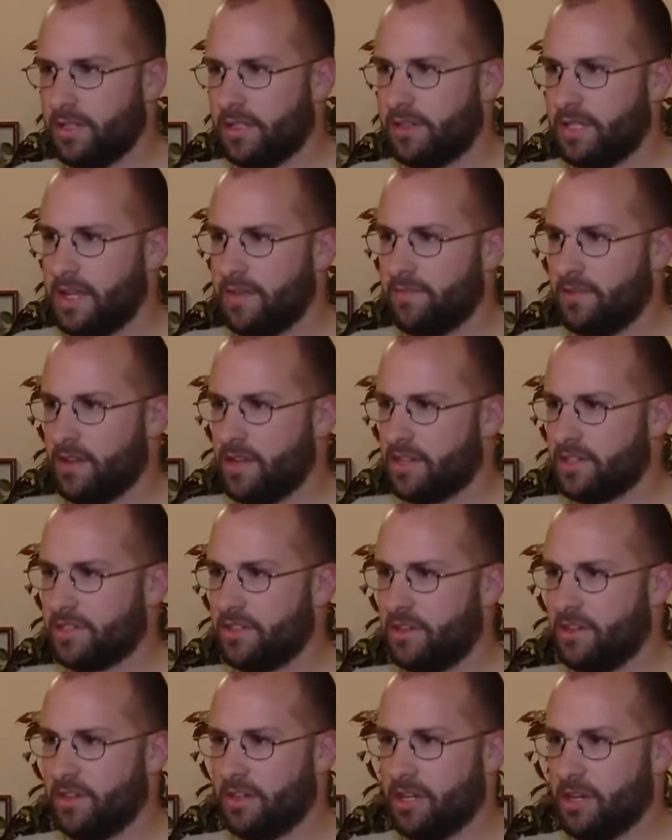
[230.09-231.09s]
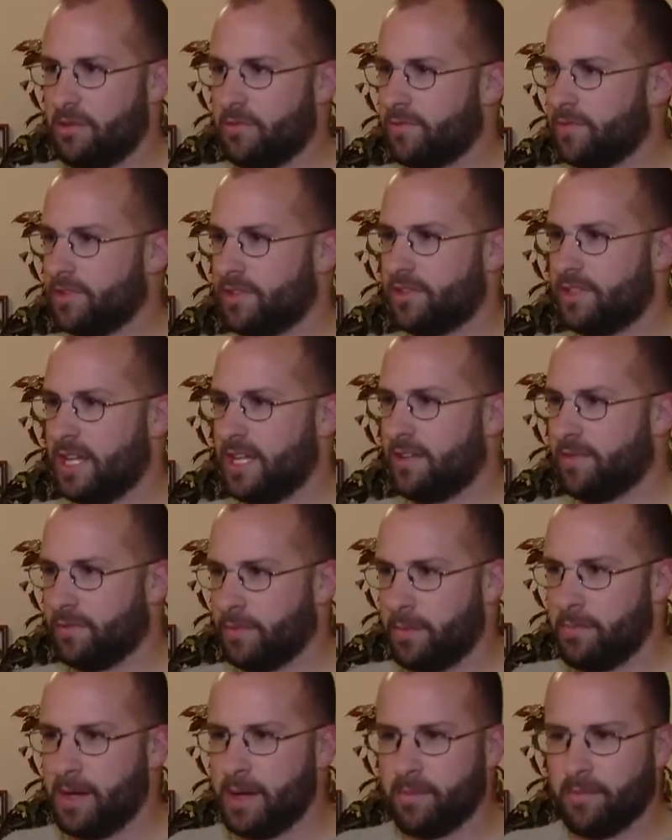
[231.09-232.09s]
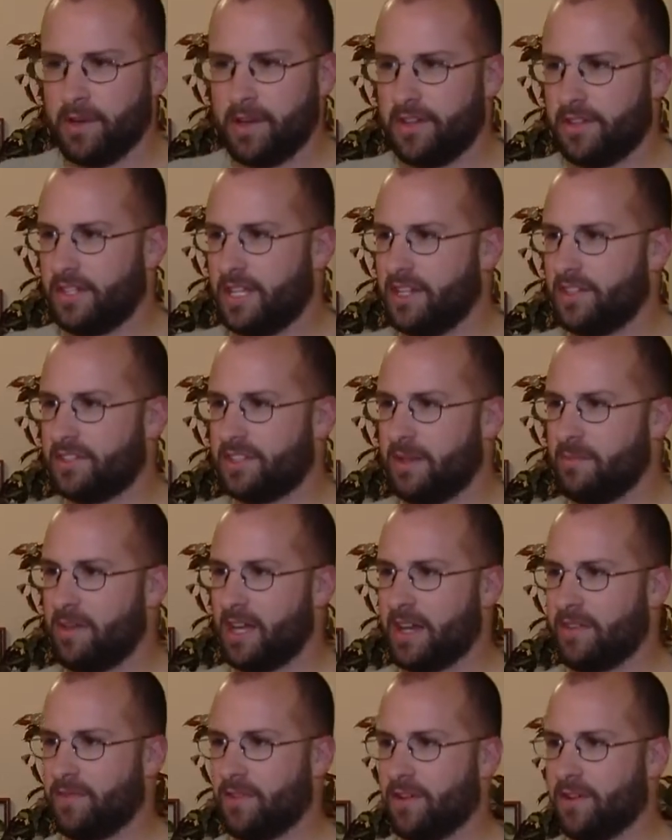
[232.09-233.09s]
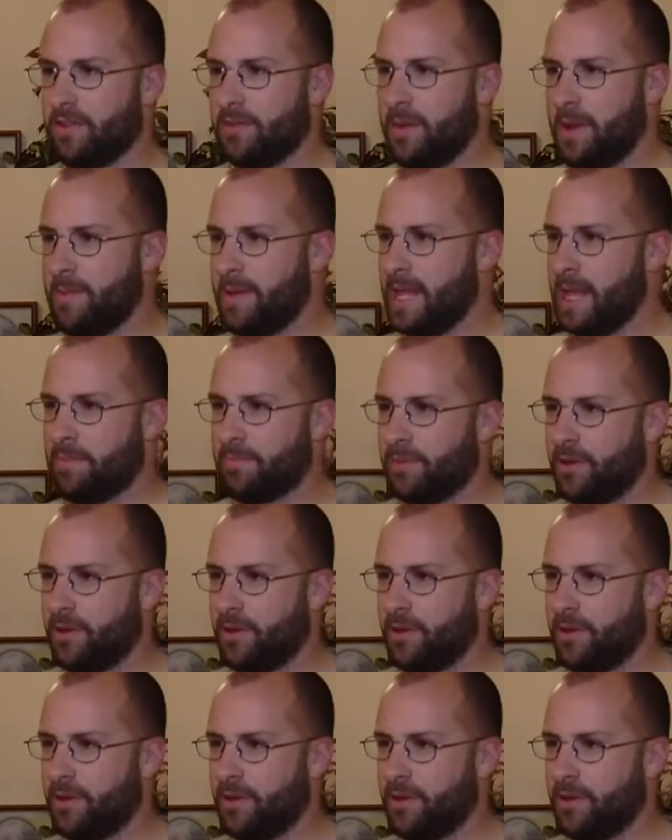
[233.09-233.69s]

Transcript: that they've lost long ago for the sake of remembering things they might have heard. Maybe that